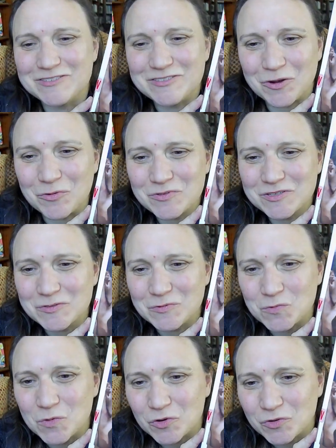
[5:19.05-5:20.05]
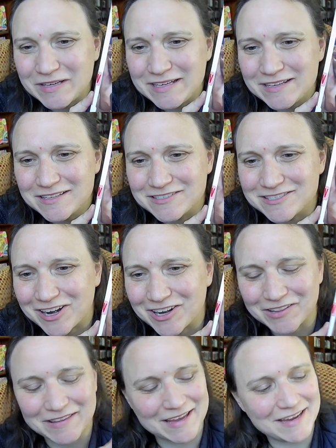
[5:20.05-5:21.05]
Don't Worry,
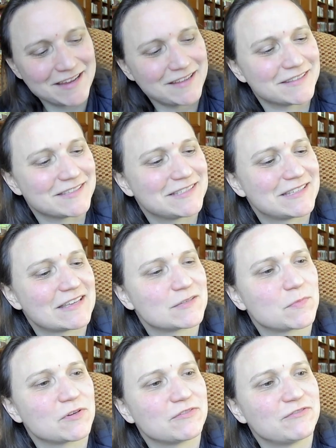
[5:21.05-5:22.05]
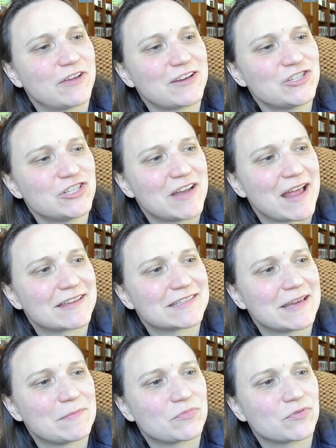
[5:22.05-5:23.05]
Darling. This says Perfection Has
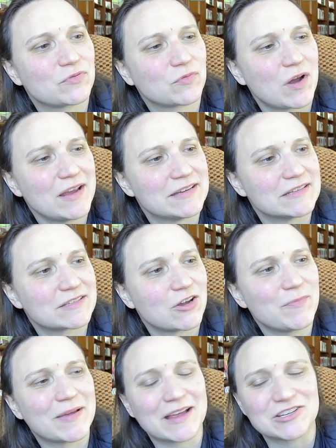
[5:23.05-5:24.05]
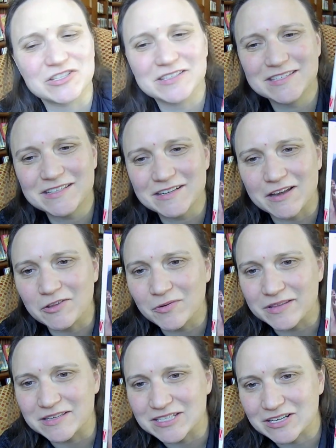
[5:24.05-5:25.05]
a Price. Oh my gosh, this is another
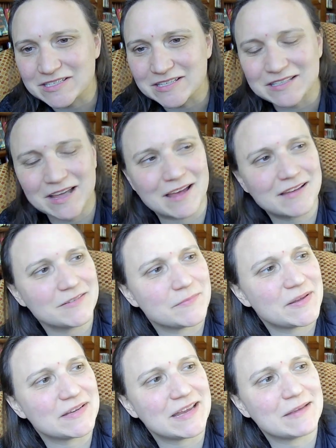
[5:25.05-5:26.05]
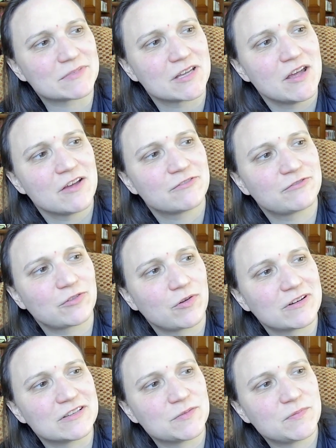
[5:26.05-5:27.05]
one that stars a ton of big names
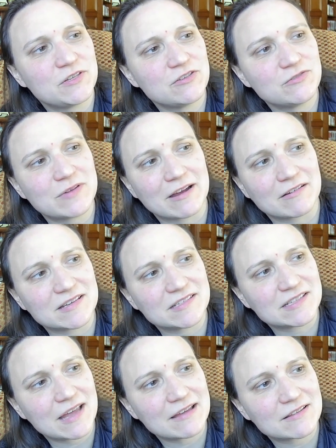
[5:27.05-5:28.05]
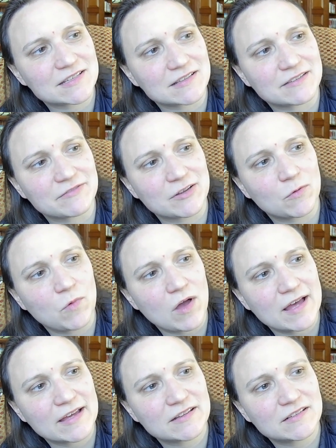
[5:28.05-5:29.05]
Florence Pugh, Harry Styles, Olivia
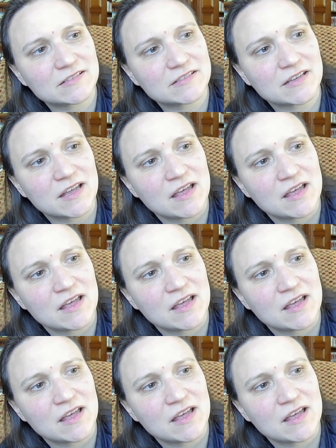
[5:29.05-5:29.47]
Wilde,